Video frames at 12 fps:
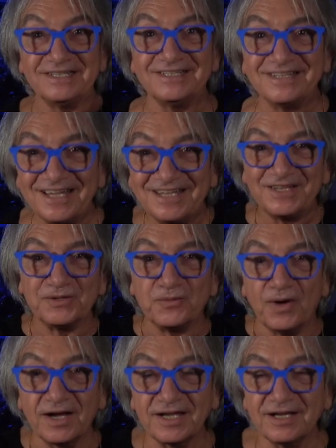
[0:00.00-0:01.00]
and you're
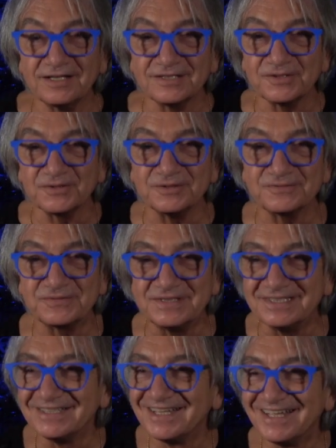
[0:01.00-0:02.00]
walking on your own feet,